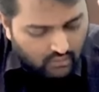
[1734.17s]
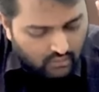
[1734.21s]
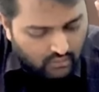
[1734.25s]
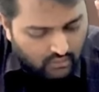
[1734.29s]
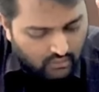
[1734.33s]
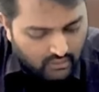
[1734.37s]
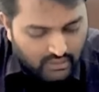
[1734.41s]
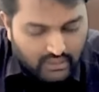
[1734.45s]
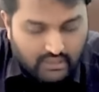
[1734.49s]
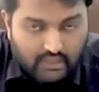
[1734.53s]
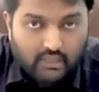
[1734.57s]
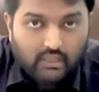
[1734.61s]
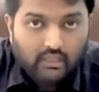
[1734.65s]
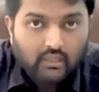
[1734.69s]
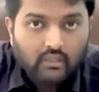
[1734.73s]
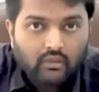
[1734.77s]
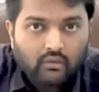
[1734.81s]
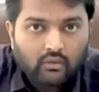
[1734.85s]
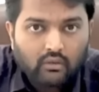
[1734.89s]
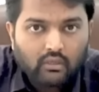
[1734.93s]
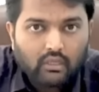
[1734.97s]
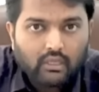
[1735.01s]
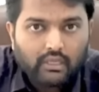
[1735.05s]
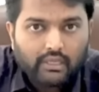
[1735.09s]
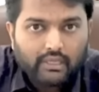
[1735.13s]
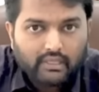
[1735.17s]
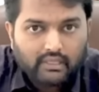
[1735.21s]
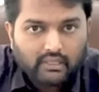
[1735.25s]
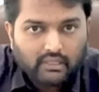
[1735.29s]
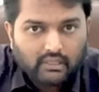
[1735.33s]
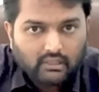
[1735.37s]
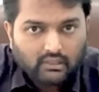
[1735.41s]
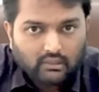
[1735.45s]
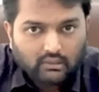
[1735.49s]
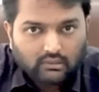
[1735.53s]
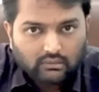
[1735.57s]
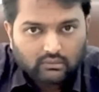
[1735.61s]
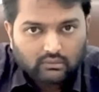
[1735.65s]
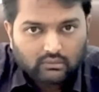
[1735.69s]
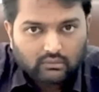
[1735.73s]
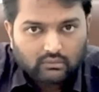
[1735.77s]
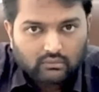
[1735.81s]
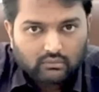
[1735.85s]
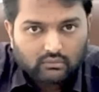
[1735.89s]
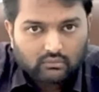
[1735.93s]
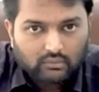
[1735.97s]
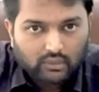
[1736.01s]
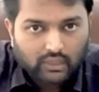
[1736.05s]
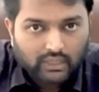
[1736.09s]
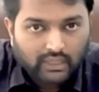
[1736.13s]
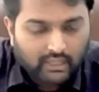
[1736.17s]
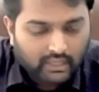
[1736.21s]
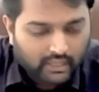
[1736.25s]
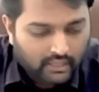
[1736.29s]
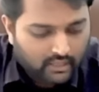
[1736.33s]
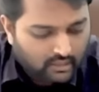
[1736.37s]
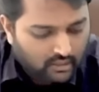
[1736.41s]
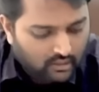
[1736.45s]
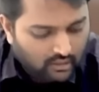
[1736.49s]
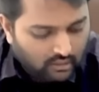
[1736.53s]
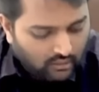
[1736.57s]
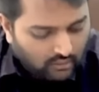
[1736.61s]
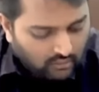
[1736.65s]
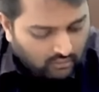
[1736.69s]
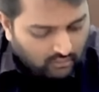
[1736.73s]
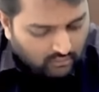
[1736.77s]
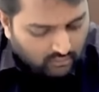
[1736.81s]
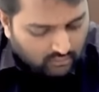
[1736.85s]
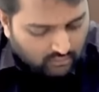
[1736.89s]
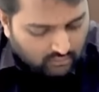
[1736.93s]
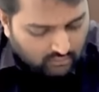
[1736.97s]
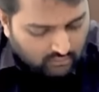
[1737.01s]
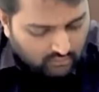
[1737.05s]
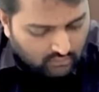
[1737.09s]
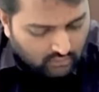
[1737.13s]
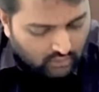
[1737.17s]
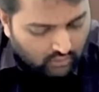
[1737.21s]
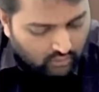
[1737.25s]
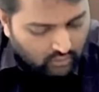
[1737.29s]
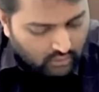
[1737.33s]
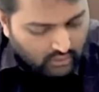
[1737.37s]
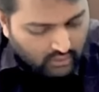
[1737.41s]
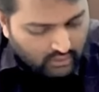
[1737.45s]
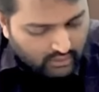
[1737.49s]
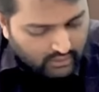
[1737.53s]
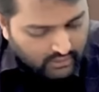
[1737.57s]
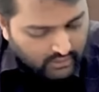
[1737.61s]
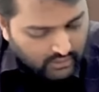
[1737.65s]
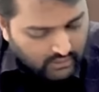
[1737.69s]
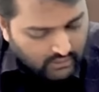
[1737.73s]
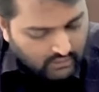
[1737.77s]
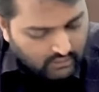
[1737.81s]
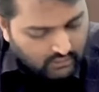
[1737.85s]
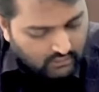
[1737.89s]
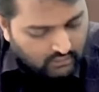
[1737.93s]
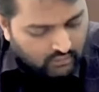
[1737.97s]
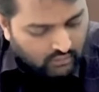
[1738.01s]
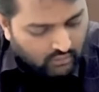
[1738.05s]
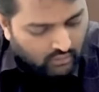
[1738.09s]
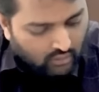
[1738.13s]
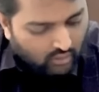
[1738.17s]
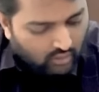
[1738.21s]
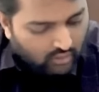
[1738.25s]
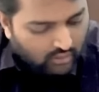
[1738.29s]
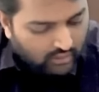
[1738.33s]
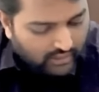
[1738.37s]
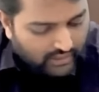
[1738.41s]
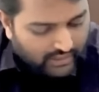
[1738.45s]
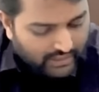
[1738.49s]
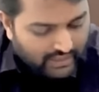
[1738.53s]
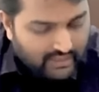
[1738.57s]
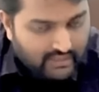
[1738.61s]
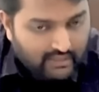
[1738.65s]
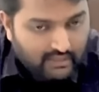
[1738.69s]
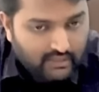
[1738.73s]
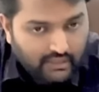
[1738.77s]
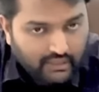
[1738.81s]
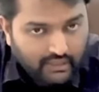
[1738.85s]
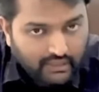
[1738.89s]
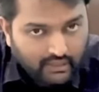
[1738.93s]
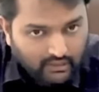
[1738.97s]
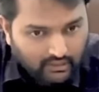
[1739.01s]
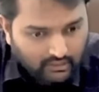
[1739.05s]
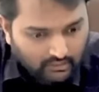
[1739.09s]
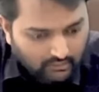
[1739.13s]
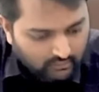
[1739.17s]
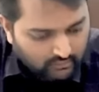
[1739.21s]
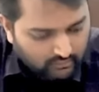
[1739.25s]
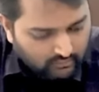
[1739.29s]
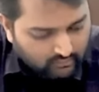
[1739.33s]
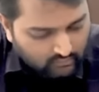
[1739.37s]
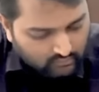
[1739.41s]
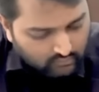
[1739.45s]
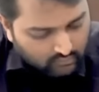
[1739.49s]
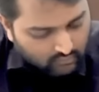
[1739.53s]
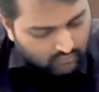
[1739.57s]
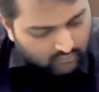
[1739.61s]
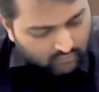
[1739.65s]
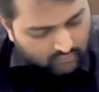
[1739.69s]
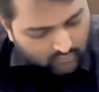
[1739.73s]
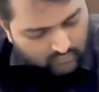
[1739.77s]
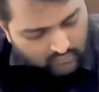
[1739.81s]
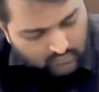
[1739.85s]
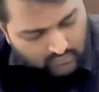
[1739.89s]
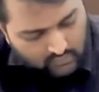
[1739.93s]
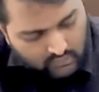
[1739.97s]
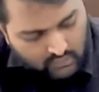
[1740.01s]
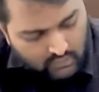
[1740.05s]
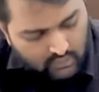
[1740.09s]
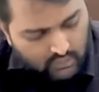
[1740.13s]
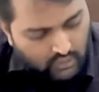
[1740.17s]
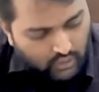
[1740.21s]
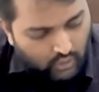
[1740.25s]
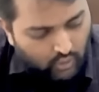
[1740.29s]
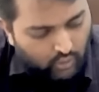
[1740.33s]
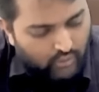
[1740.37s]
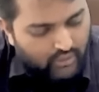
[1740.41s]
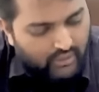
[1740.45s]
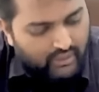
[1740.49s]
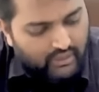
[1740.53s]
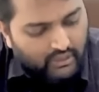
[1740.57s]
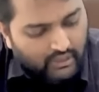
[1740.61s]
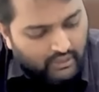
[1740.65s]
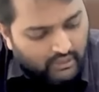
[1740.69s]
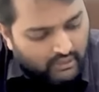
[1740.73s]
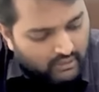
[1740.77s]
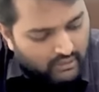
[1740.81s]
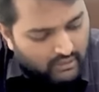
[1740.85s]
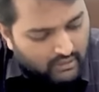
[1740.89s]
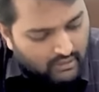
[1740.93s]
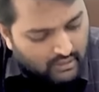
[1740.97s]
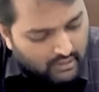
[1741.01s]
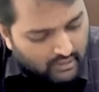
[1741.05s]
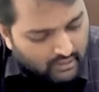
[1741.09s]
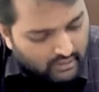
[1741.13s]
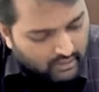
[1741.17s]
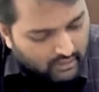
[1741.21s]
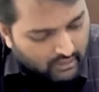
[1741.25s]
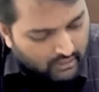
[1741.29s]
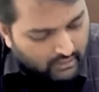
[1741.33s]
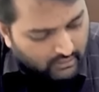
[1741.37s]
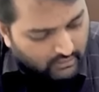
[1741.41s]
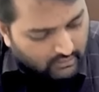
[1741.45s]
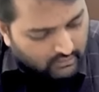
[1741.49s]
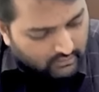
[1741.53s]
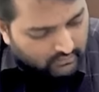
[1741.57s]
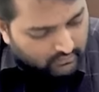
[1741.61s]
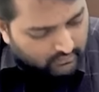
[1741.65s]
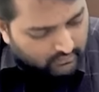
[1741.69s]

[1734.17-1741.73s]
Risk neutralization. In risk neutralization, on right side, you're taking interest rate, right?